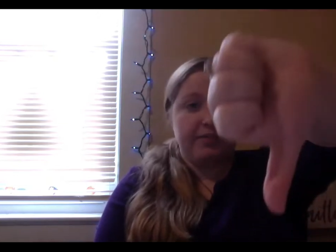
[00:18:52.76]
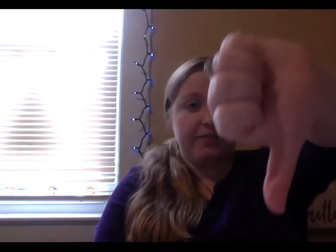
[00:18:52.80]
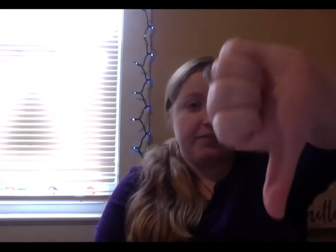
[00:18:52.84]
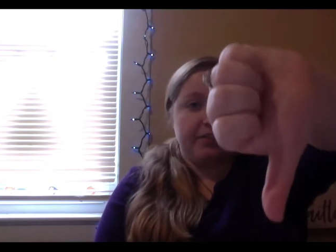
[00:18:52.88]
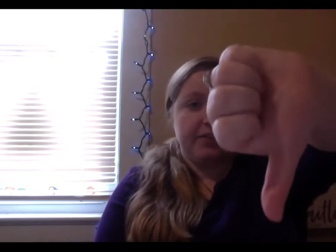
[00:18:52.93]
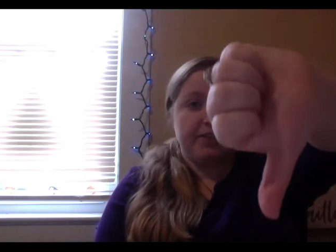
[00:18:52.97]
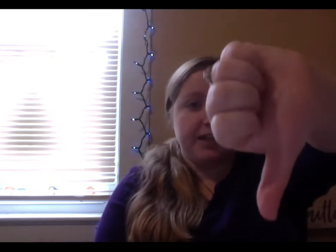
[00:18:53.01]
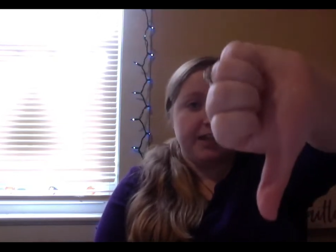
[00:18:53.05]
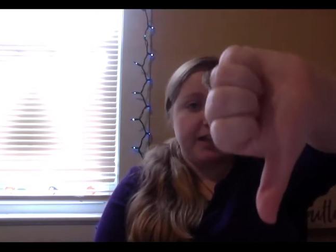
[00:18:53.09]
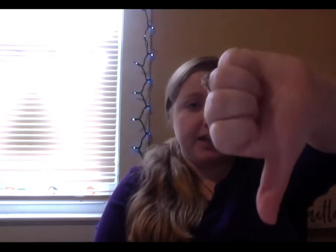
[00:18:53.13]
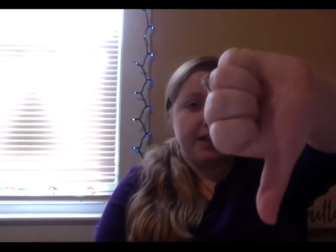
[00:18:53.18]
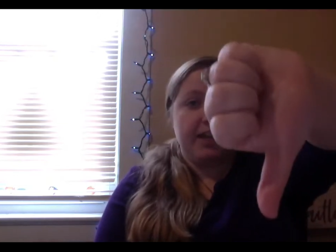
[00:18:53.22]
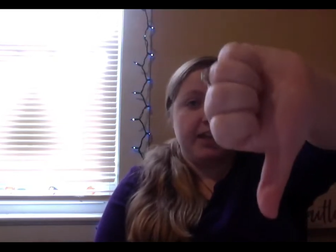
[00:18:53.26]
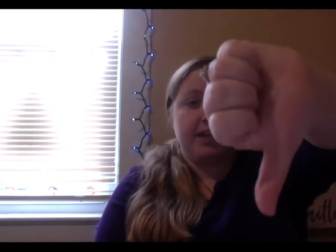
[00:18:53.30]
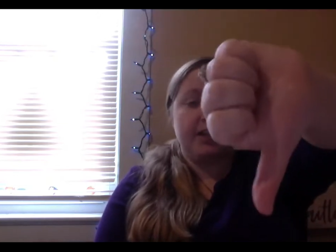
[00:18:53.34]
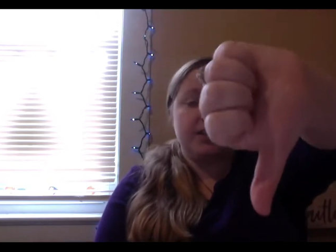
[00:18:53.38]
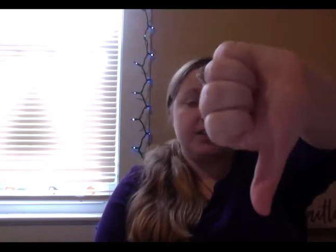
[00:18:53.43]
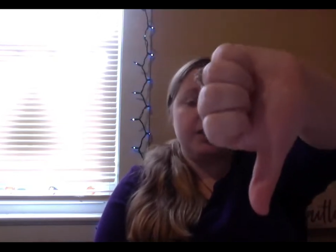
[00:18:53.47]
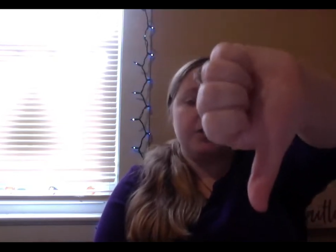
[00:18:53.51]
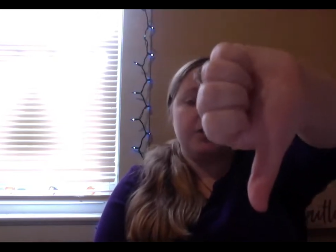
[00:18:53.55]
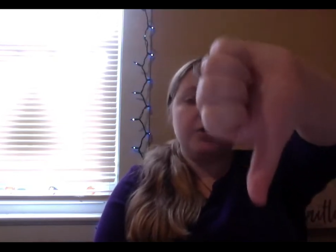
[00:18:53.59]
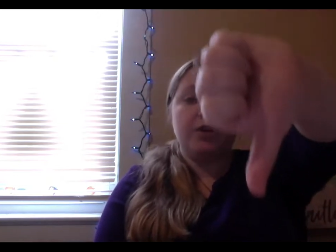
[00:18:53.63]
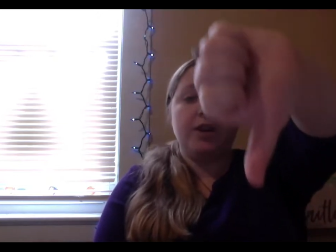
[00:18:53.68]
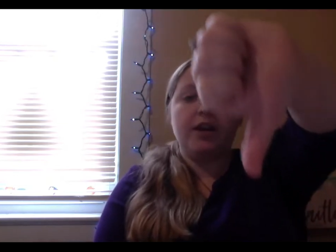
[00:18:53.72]
you didn't like the
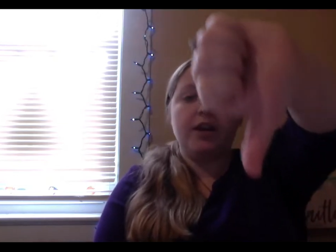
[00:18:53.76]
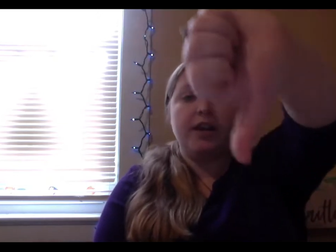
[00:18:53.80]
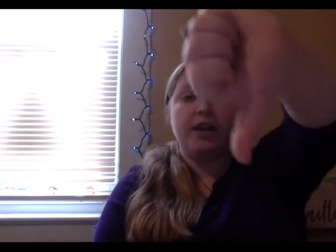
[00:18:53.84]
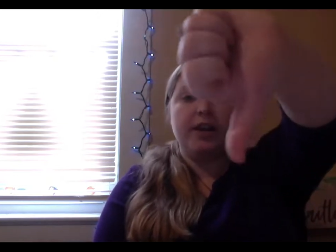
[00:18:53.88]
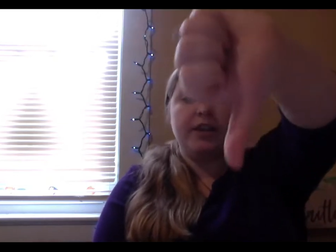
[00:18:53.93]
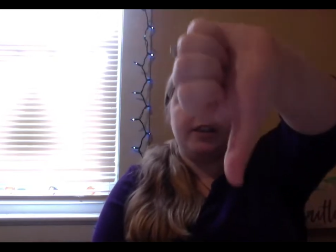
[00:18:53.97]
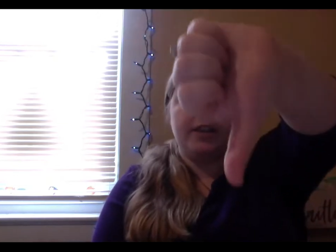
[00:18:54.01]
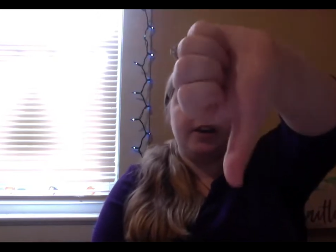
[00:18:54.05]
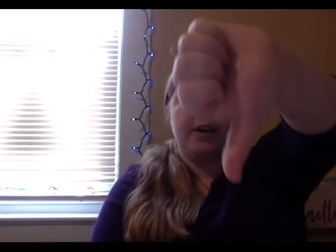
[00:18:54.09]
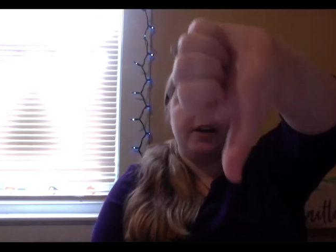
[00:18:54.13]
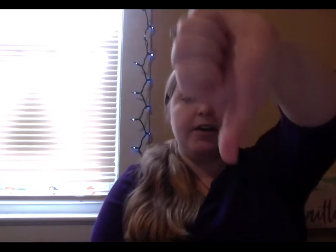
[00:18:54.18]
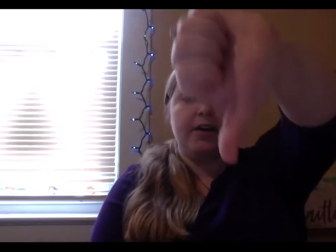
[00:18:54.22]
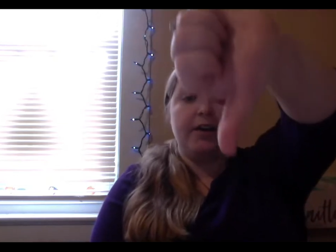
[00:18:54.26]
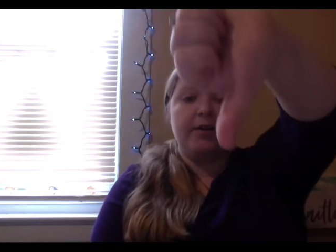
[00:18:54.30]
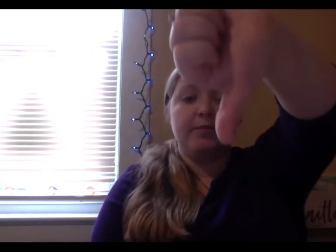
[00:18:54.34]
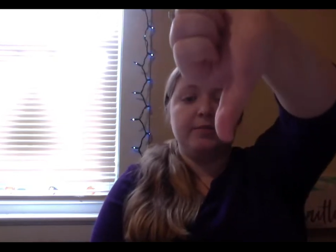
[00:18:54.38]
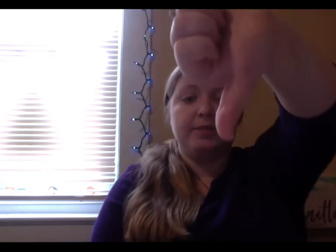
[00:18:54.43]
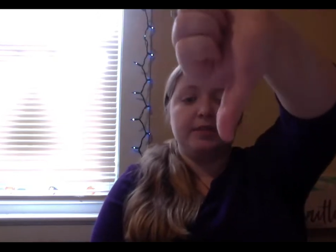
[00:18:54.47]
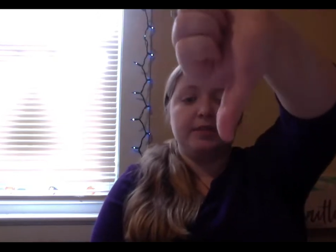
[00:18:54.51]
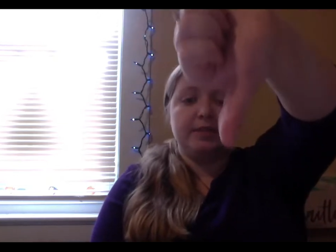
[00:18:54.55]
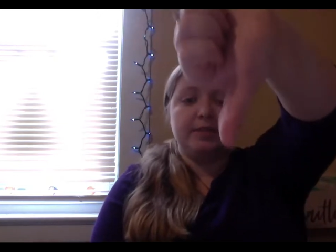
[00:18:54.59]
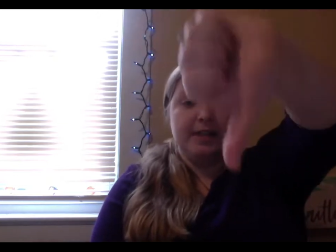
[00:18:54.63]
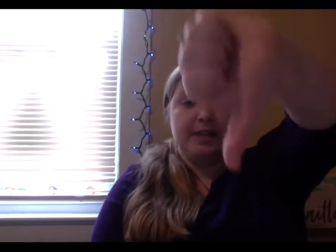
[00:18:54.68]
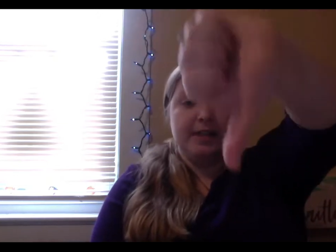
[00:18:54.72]
story,
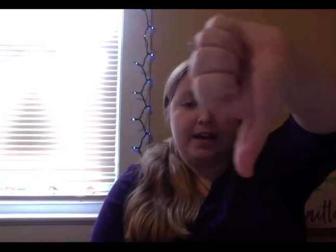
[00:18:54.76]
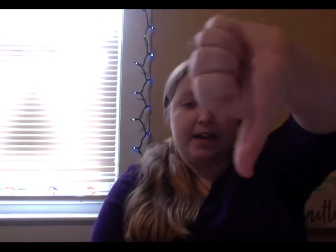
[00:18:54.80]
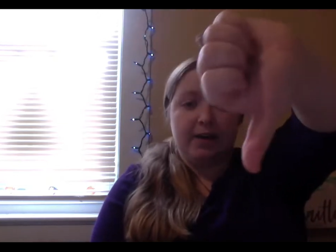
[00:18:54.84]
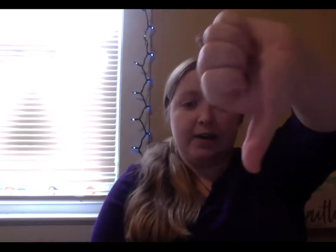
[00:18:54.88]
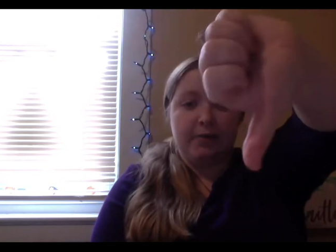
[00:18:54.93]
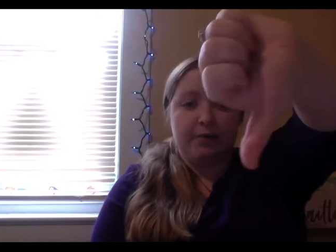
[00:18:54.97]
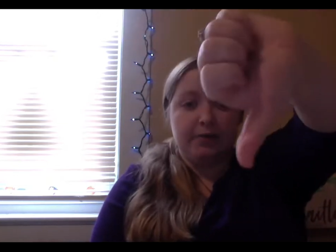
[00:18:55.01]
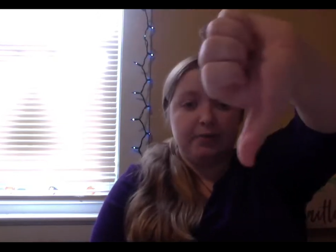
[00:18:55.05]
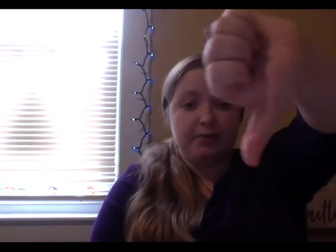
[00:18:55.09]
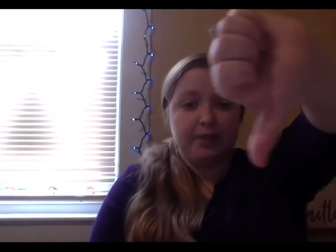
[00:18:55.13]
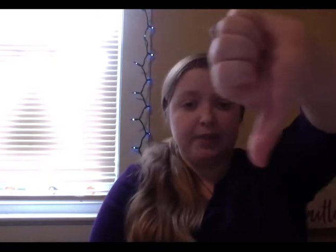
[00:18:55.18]
thumbs down.